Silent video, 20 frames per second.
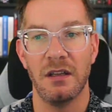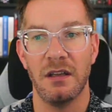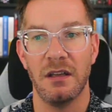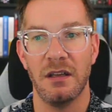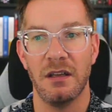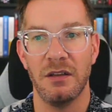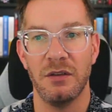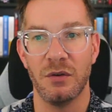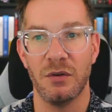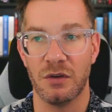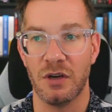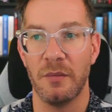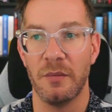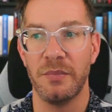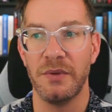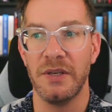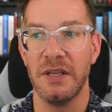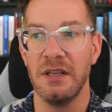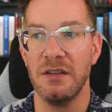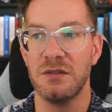your
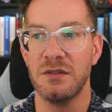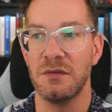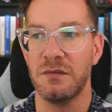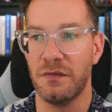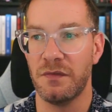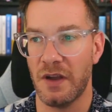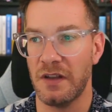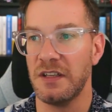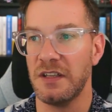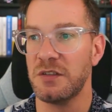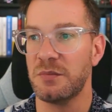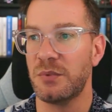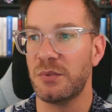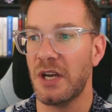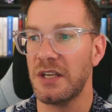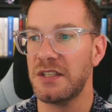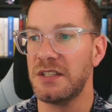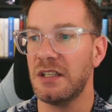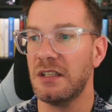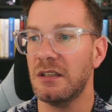company, to find this
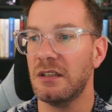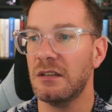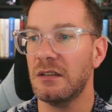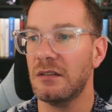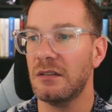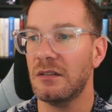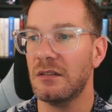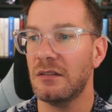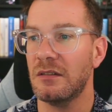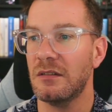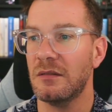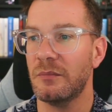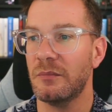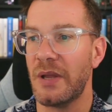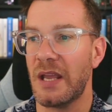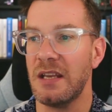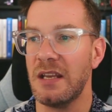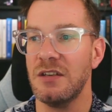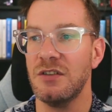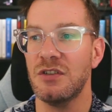pricing
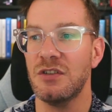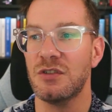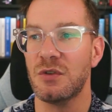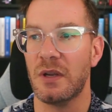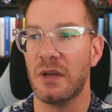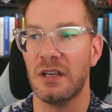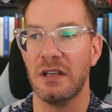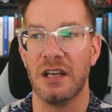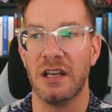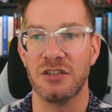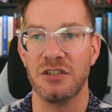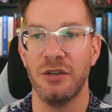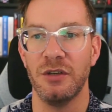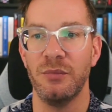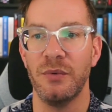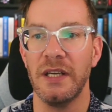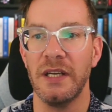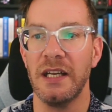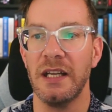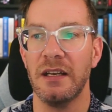page so I can actually
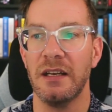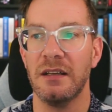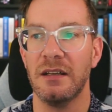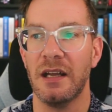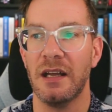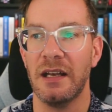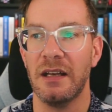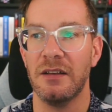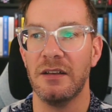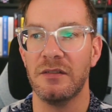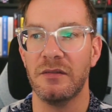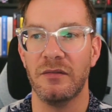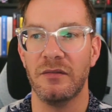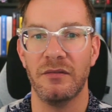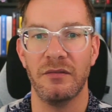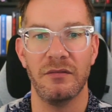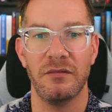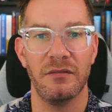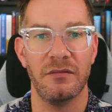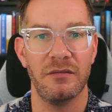read it, and
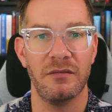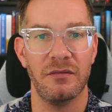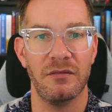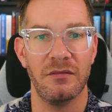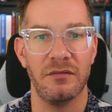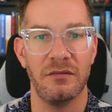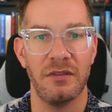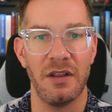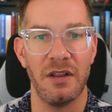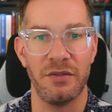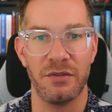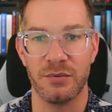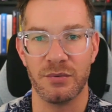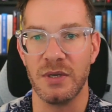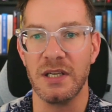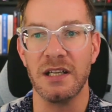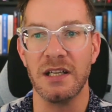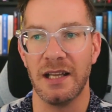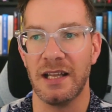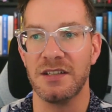in 3
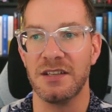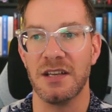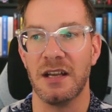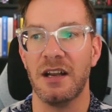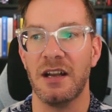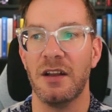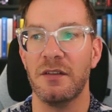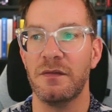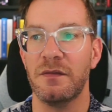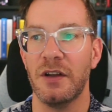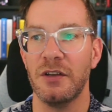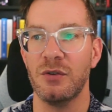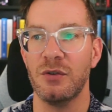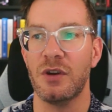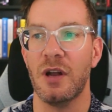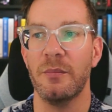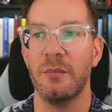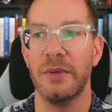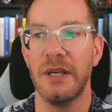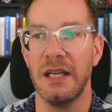clicks I can't find your
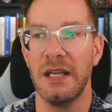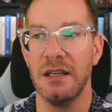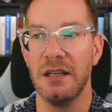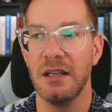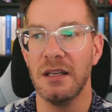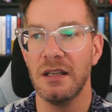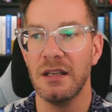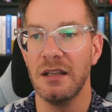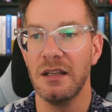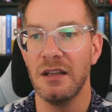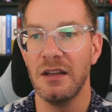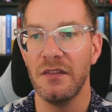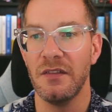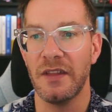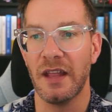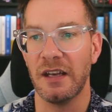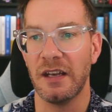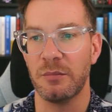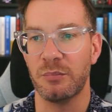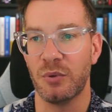company,
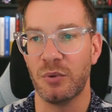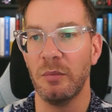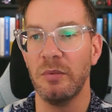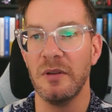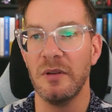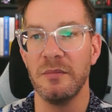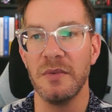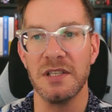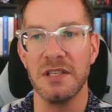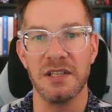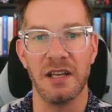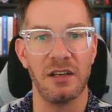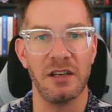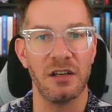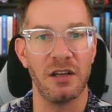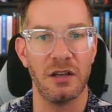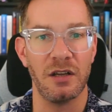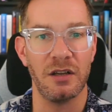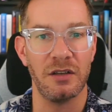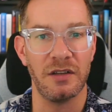then that probably means that
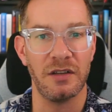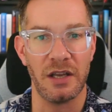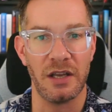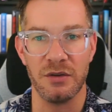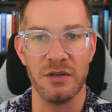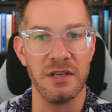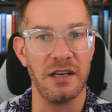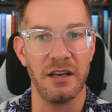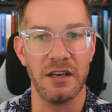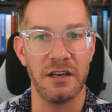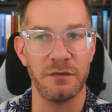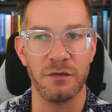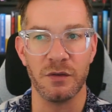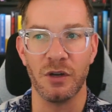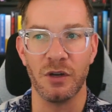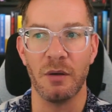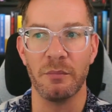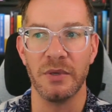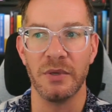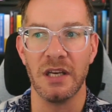that you need a different
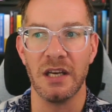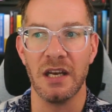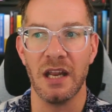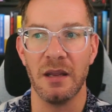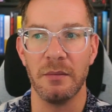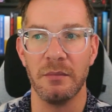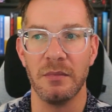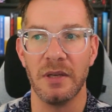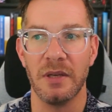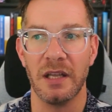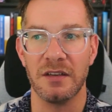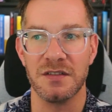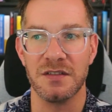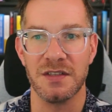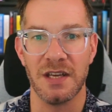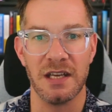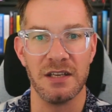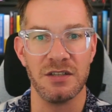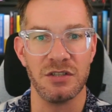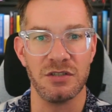company name. Like
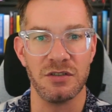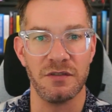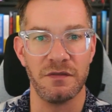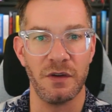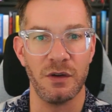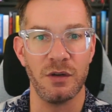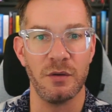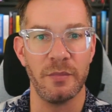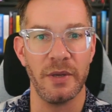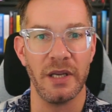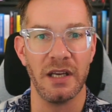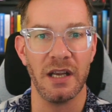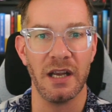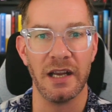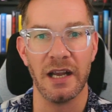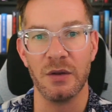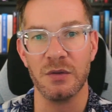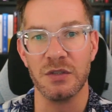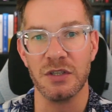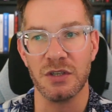Sage is a very big
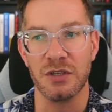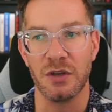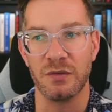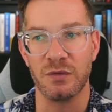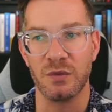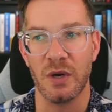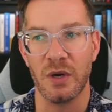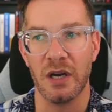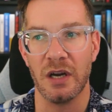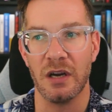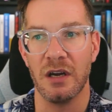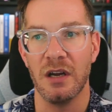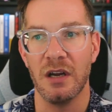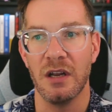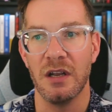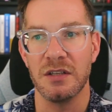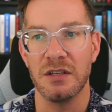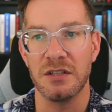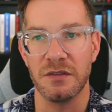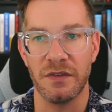accounting software.
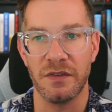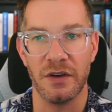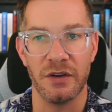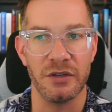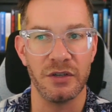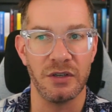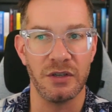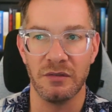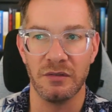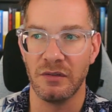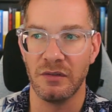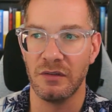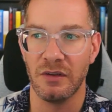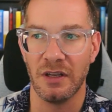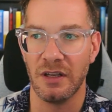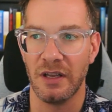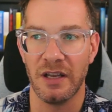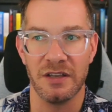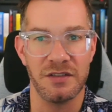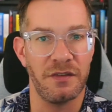
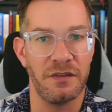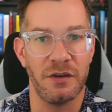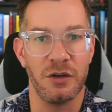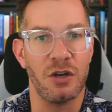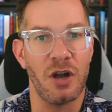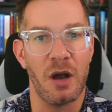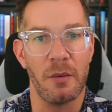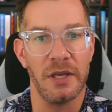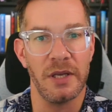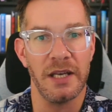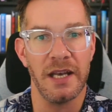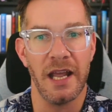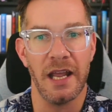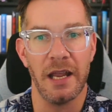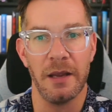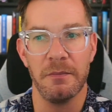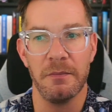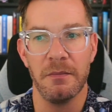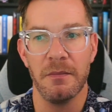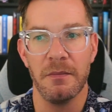It's a very common name.